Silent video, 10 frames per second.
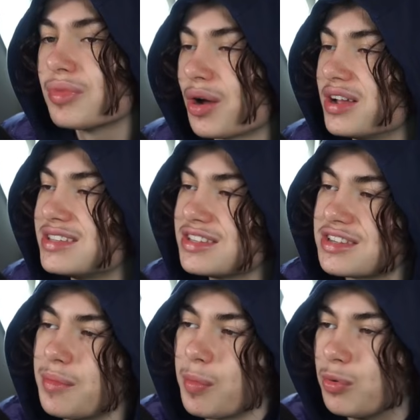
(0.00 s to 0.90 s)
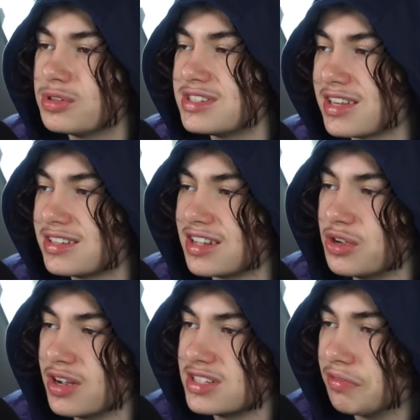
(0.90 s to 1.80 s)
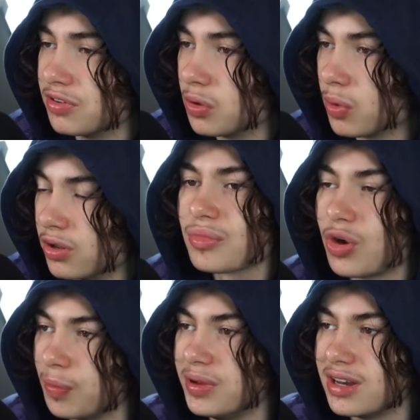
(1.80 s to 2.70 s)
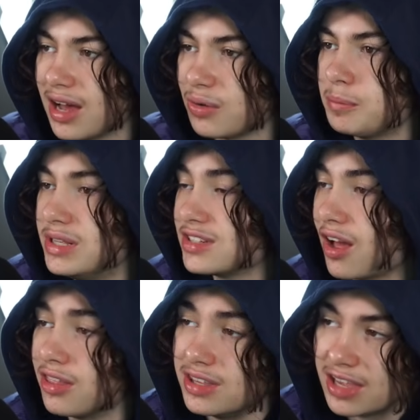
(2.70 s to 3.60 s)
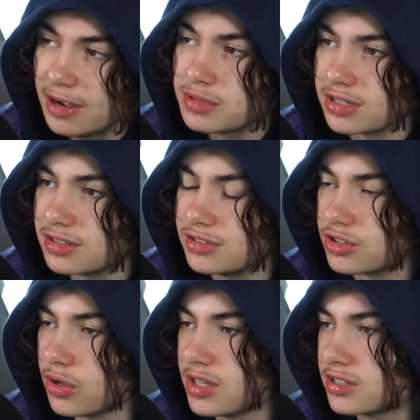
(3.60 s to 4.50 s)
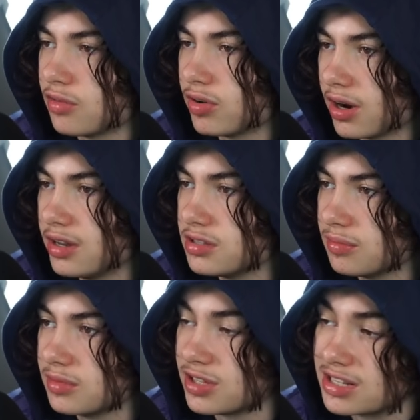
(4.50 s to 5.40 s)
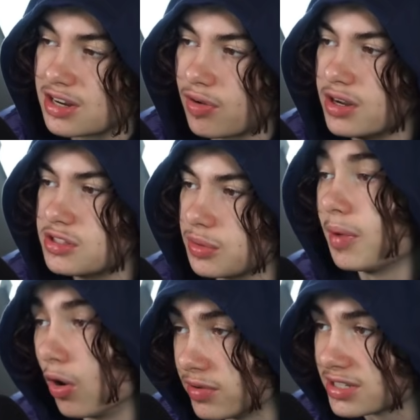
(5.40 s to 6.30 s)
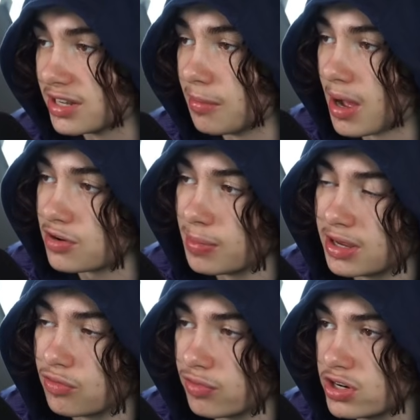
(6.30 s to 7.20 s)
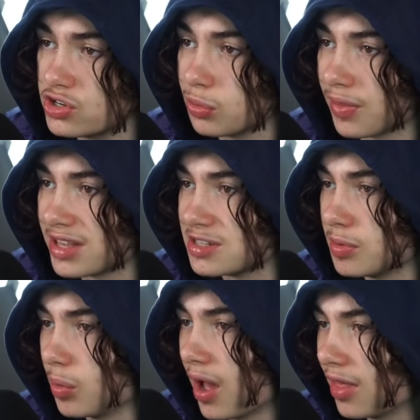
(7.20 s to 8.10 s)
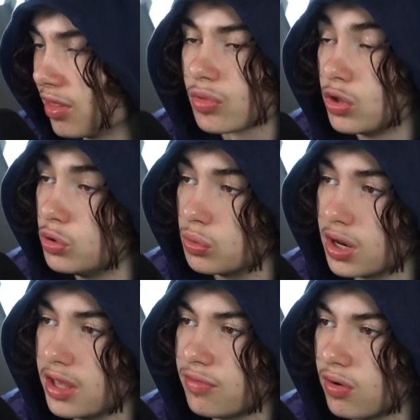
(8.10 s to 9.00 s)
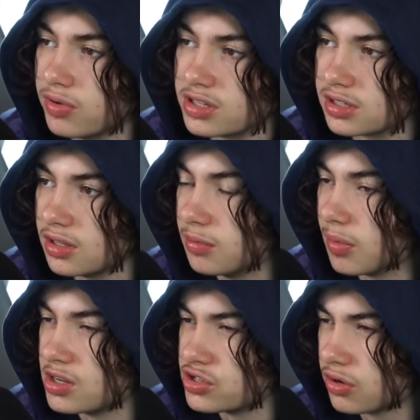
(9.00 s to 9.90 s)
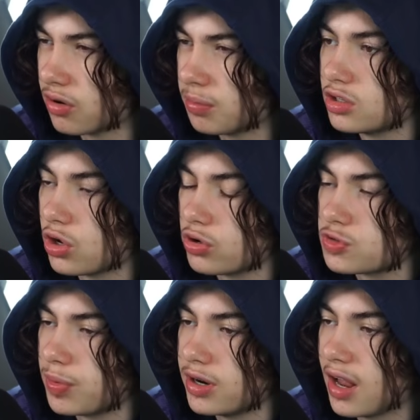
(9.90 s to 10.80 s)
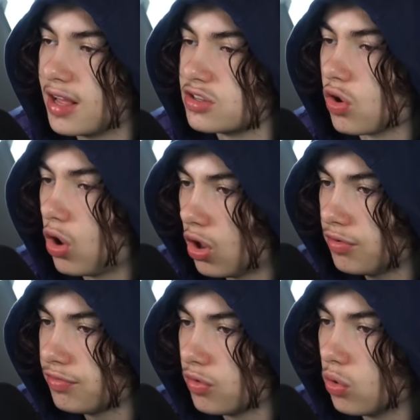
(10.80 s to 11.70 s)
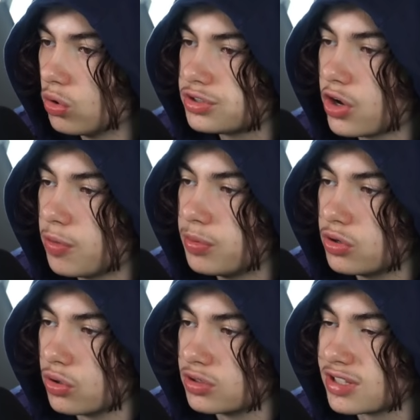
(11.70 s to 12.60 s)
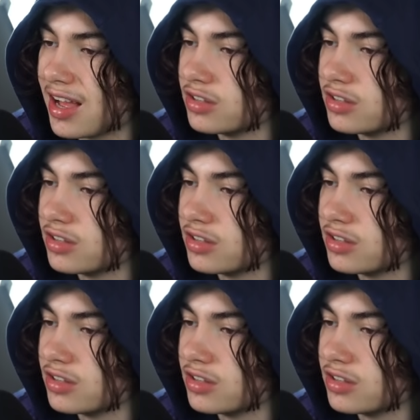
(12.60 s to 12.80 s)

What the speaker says: Now, guys, these are some important settings that you guys definitely want to copy down. These are the game settings. So let's get right into it. Obviously, the matchmaking region, you want that to be wherever you live. Obviously, mine's Europe. Toggle sprint as off. Auto open doors as